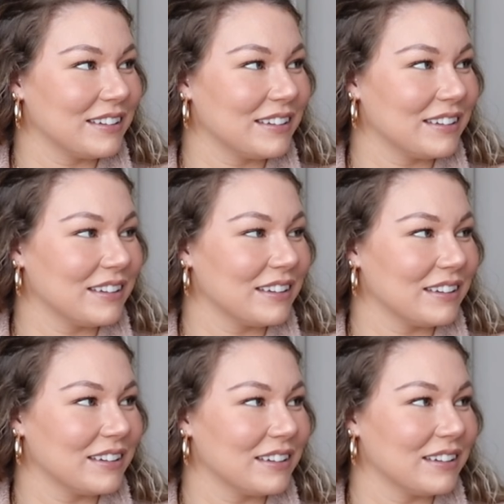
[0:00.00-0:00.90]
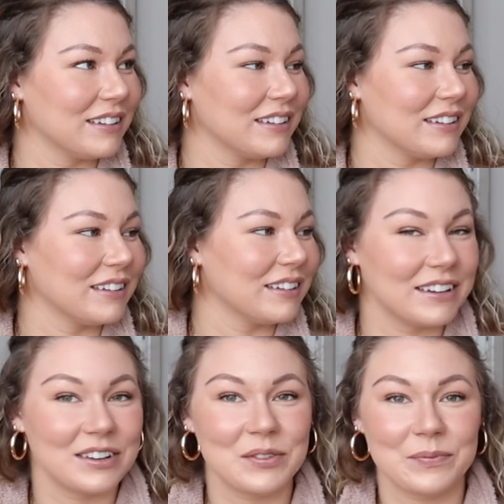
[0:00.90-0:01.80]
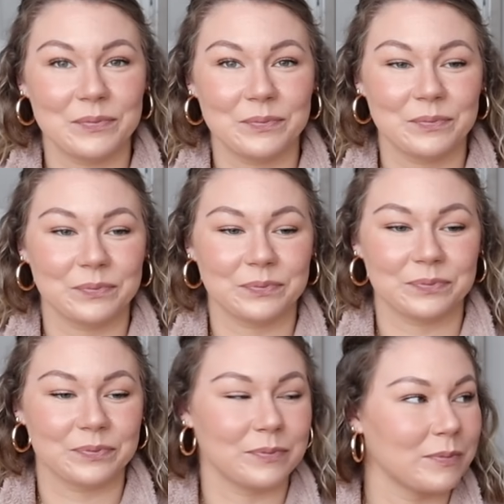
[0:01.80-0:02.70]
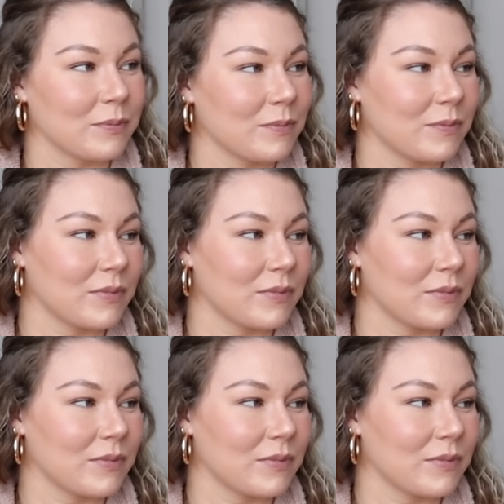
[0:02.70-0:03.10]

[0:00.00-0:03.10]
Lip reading: (silent)